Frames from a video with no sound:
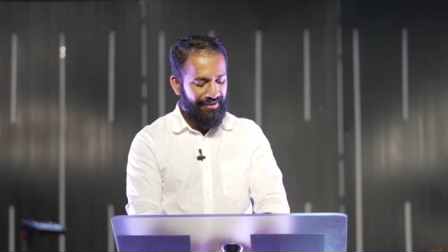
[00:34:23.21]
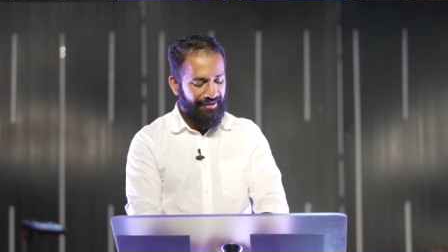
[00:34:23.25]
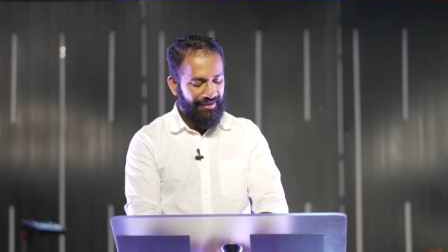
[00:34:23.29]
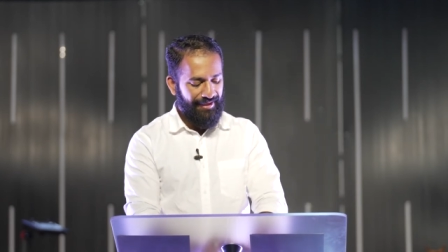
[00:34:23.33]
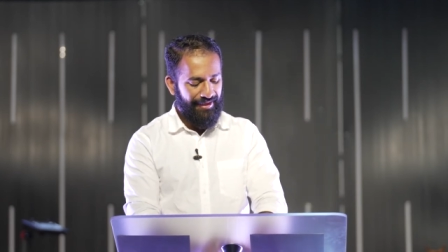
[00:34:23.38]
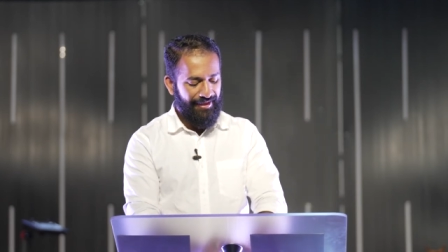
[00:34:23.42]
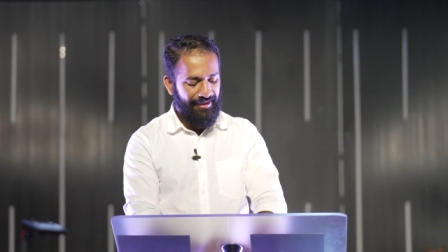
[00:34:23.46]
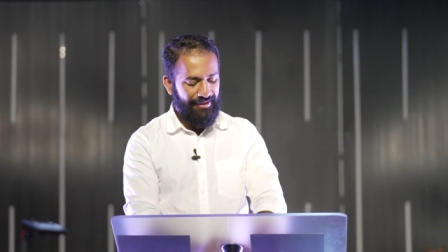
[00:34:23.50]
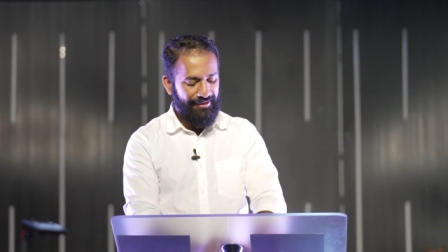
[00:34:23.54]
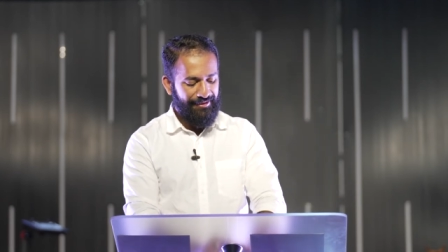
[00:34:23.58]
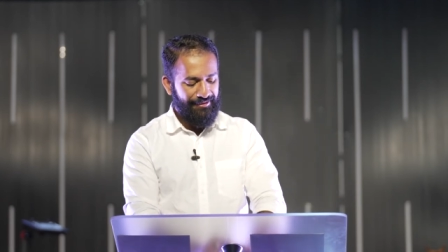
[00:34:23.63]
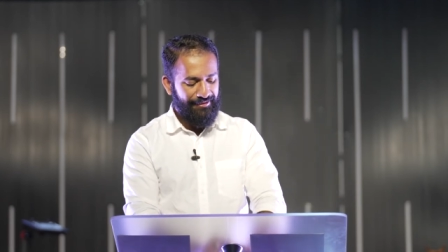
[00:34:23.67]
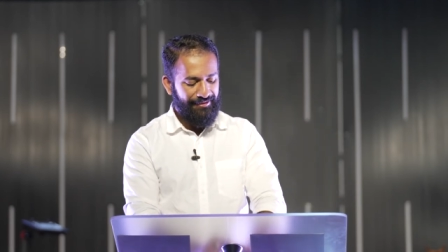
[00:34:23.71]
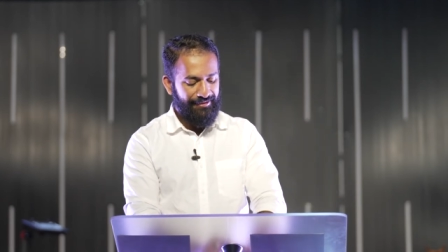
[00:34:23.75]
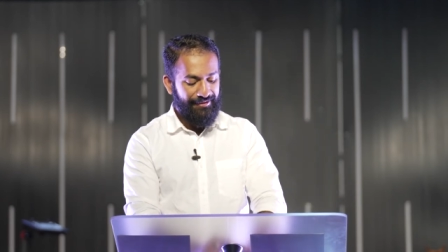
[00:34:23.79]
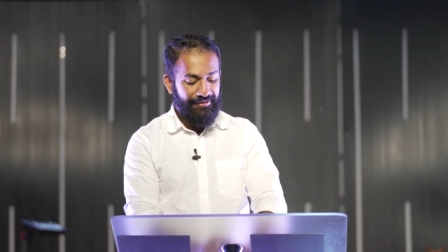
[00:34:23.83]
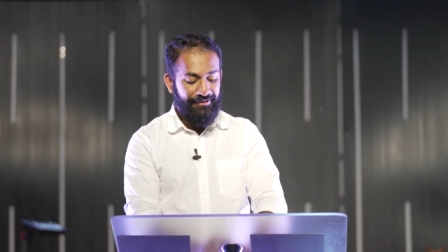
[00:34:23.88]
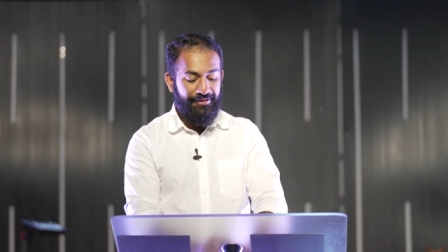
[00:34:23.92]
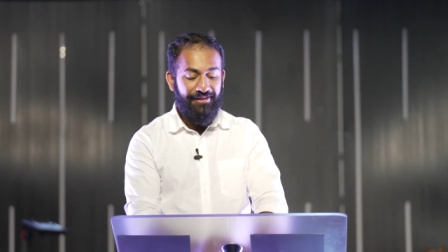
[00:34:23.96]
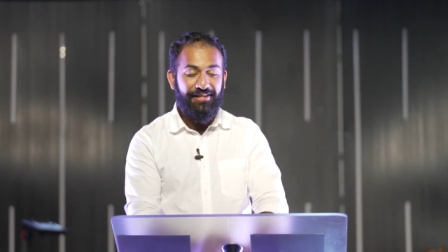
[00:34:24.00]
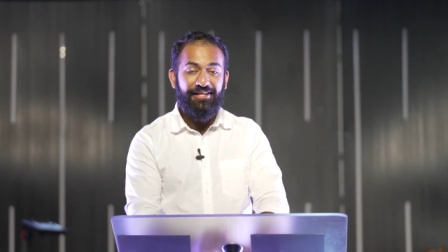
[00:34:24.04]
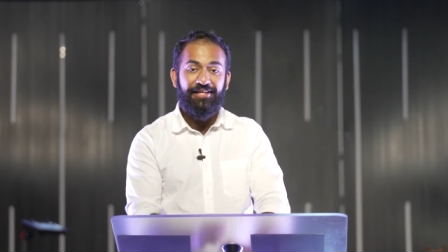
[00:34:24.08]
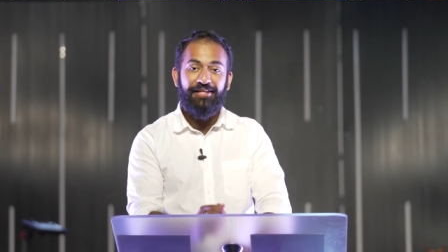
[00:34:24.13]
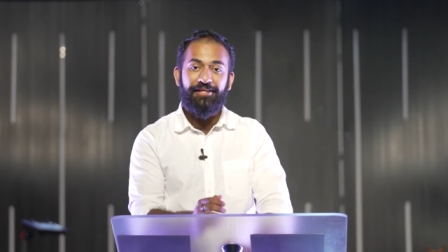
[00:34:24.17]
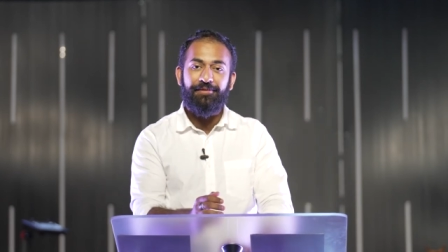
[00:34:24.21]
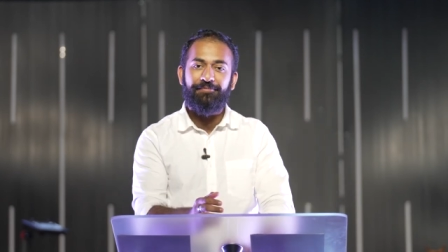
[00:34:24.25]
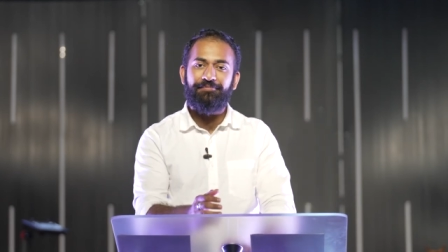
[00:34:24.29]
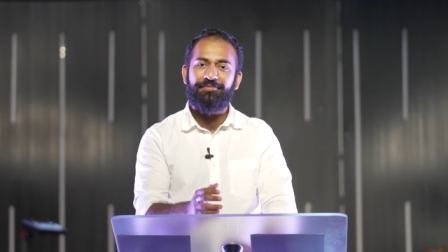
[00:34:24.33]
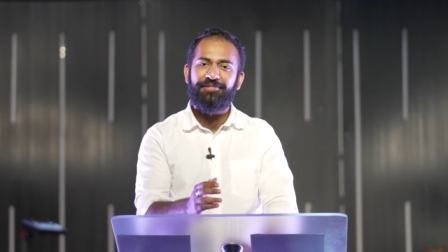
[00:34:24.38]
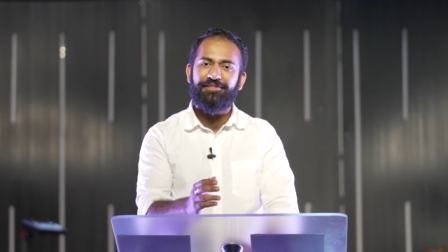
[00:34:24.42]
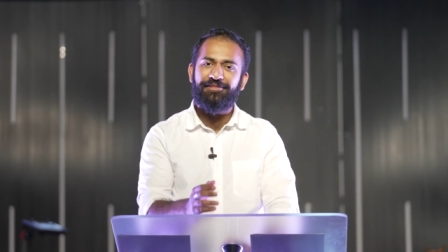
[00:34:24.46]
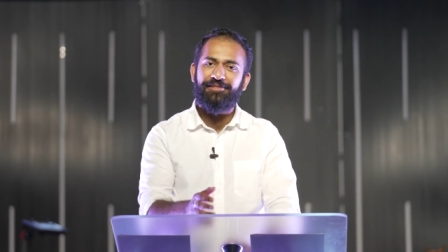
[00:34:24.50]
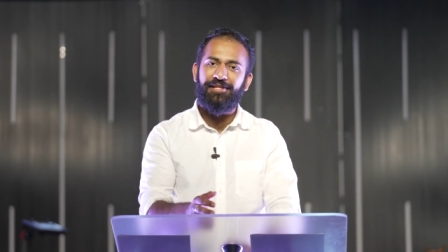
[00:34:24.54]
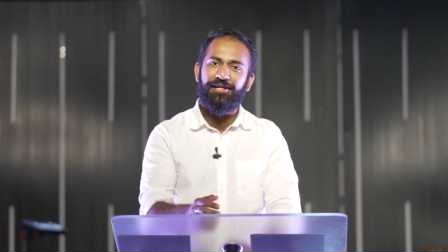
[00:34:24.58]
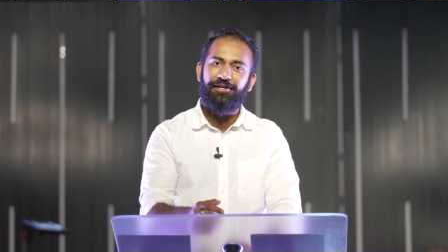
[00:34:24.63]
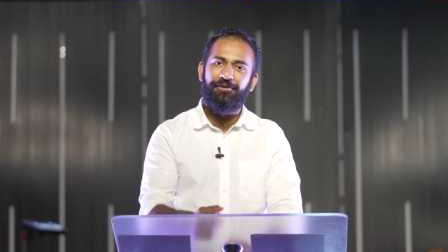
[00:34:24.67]
and he
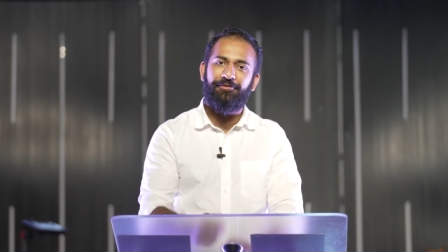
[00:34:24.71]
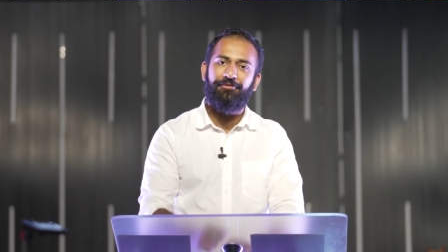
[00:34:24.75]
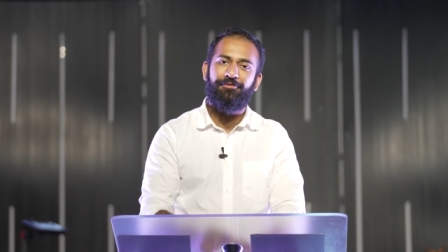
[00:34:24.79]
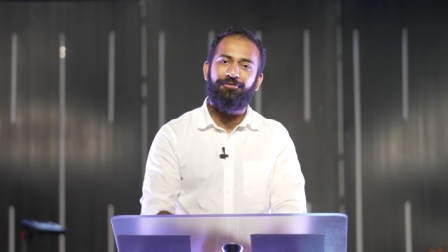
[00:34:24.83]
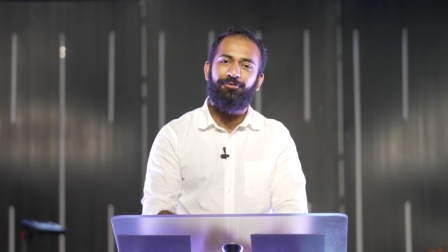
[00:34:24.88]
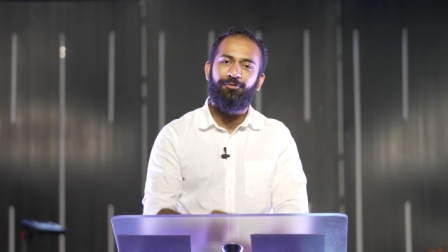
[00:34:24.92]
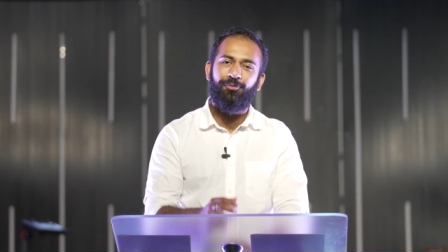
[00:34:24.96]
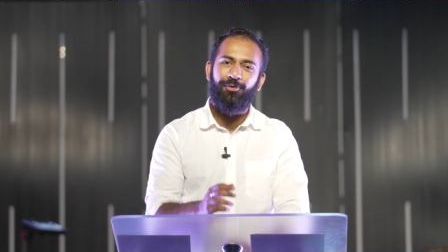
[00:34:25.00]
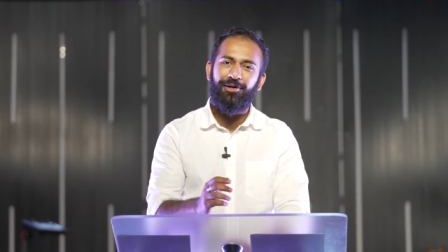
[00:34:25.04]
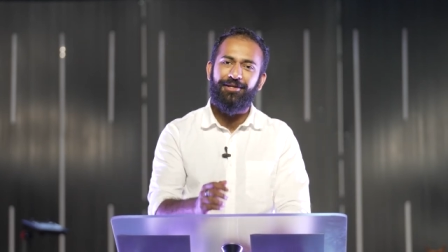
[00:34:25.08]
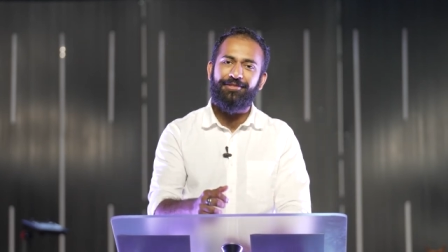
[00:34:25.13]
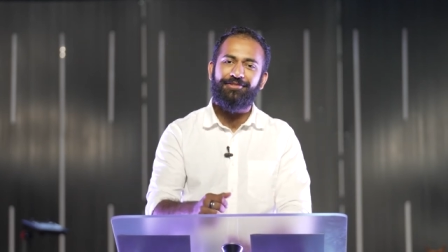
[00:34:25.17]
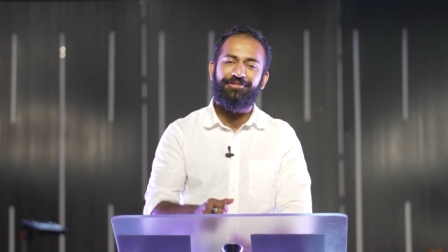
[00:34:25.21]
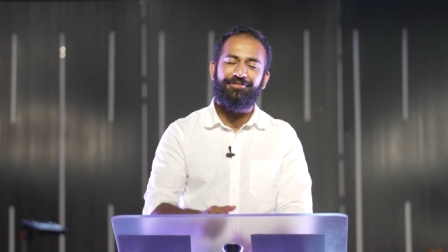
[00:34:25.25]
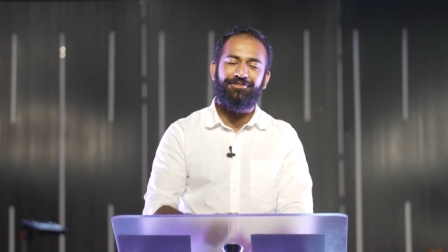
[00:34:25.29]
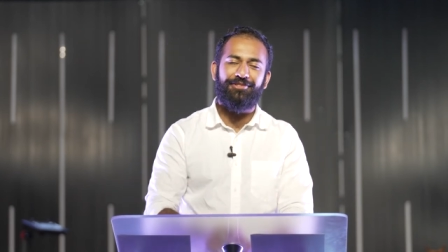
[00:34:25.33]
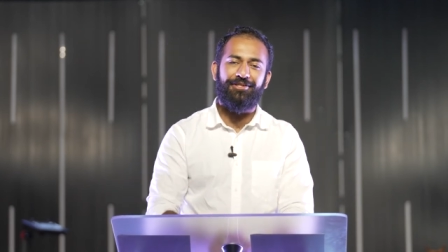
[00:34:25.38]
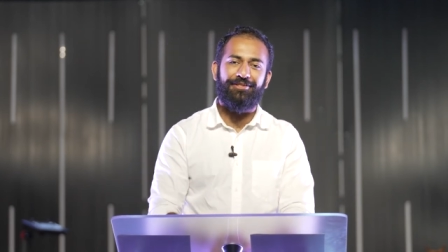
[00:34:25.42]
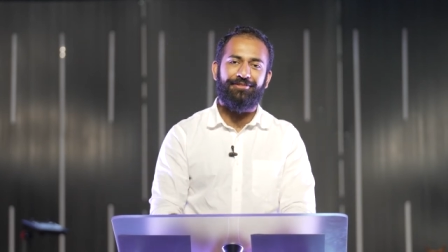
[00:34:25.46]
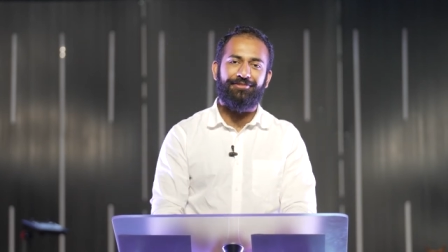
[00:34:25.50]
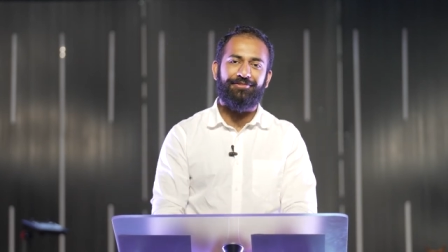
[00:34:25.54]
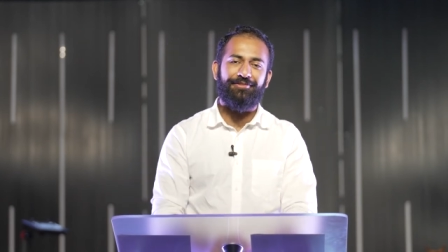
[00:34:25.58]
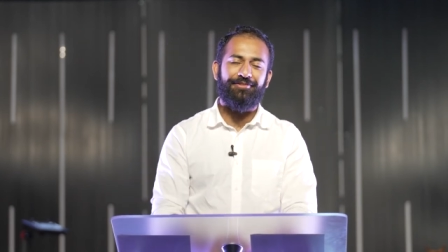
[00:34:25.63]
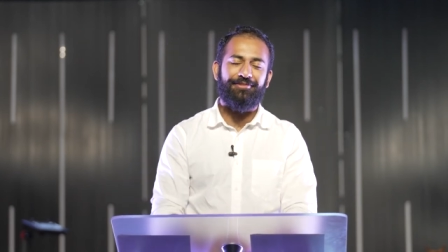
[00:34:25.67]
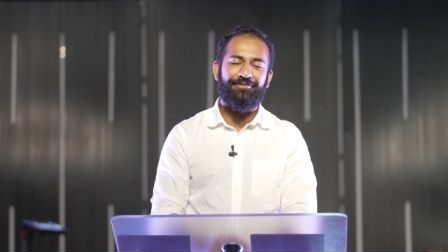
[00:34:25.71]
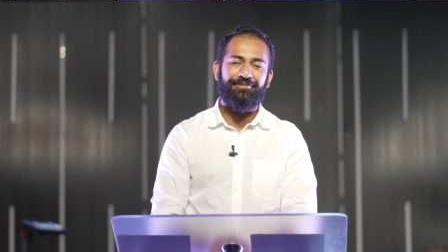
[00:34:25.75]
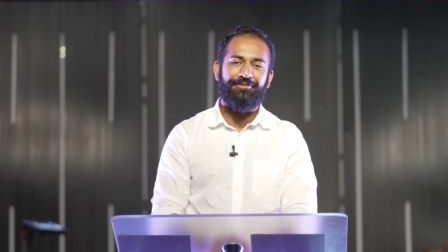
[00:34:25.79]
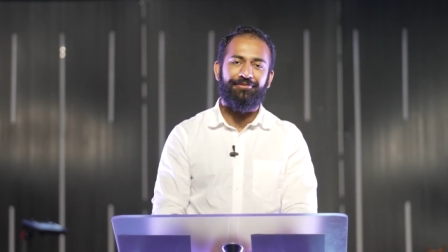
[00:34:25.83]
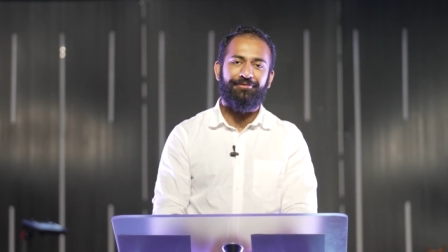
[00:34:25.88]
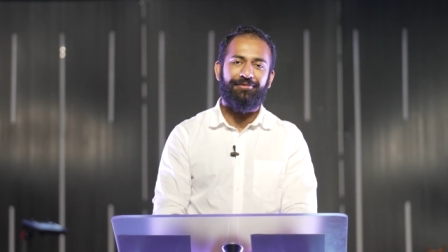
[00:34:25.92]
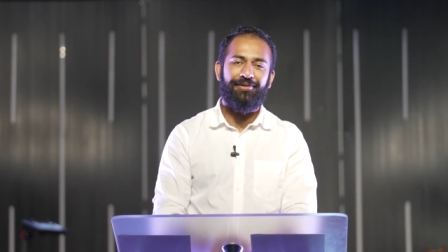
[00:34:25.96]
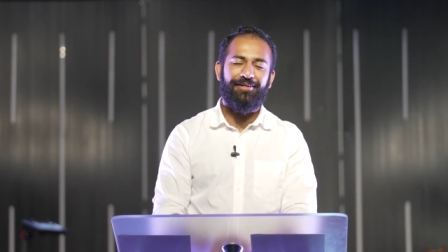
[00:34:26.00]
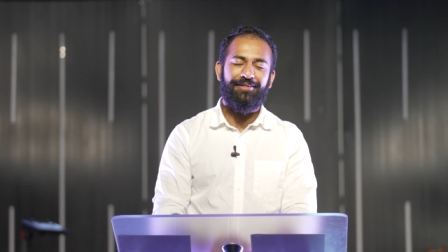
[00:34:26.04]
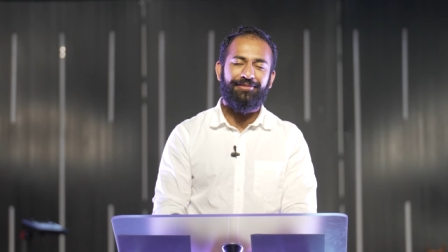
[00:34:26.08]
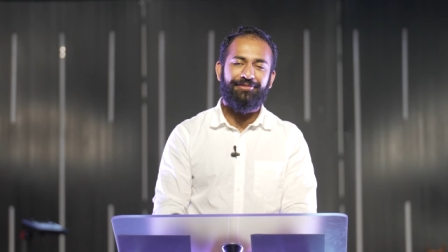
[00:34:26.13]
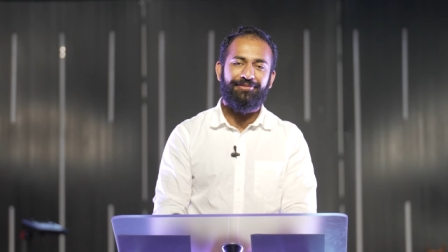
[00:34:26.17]
himself was justice and
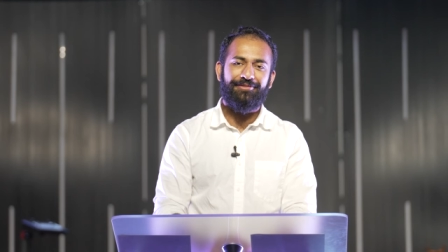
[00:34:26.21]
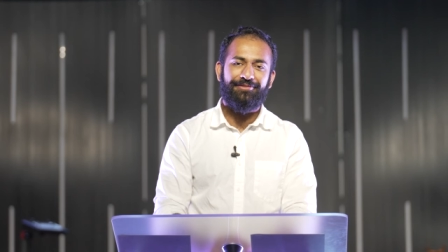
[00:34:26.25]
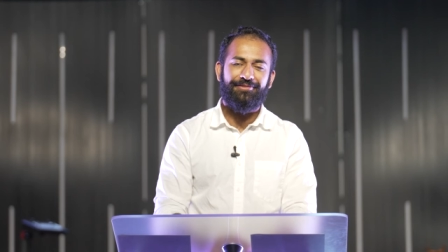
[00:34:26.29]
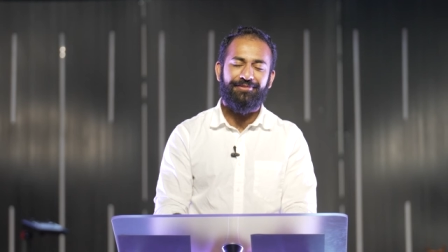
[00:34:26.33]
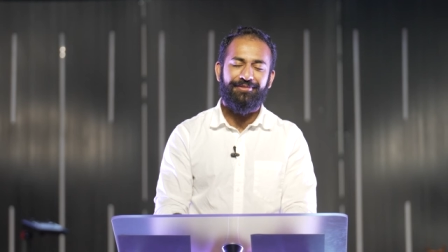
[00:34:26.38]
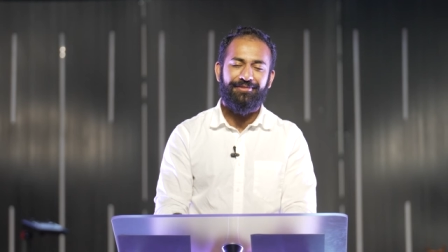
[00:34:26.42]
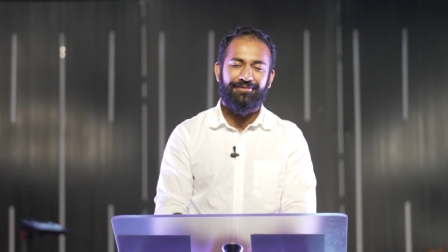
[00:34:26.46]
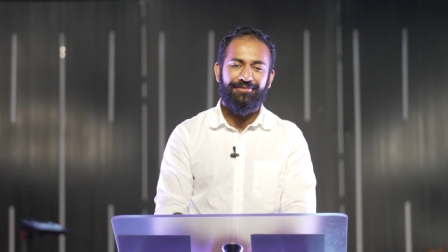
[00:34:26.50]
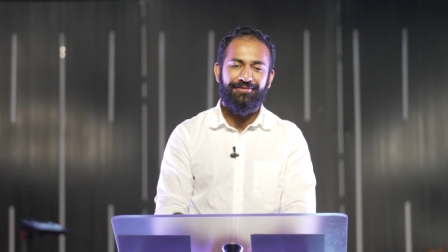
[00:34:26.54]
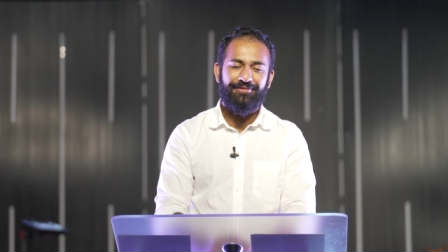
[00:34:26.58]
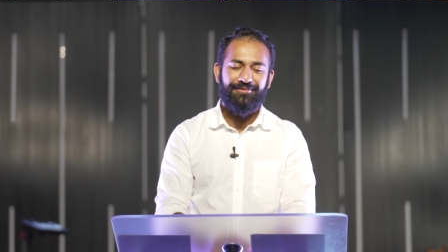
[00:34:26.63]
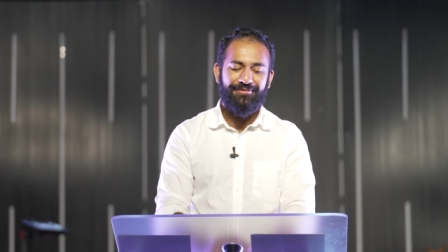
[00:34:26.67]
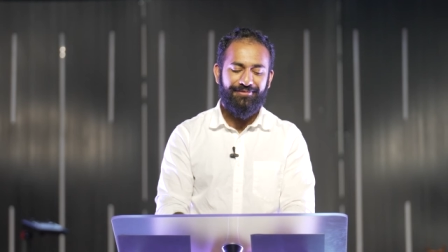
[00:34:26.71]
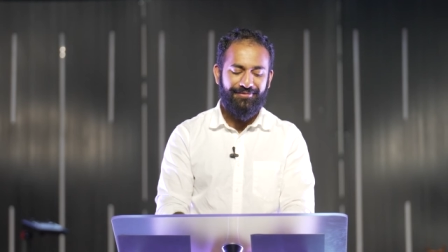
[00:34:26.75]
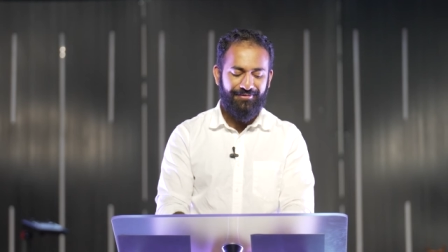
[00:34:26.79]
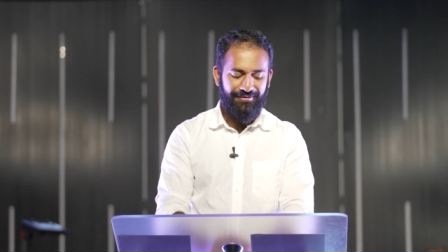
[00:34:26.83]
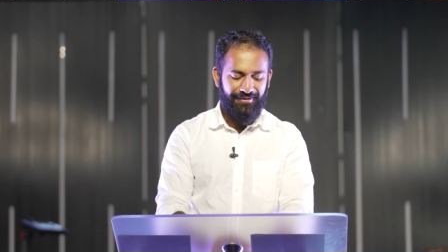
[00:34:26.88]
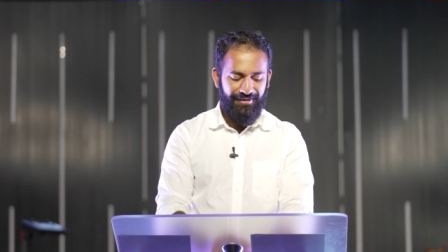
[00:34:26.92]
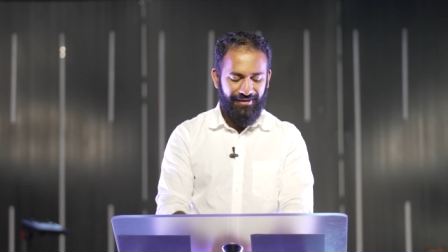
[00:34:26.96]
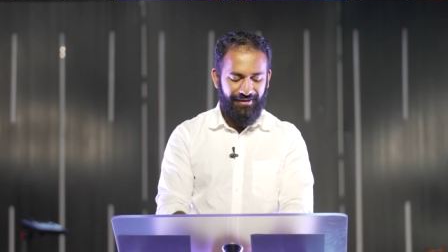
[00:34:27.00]
righteousness.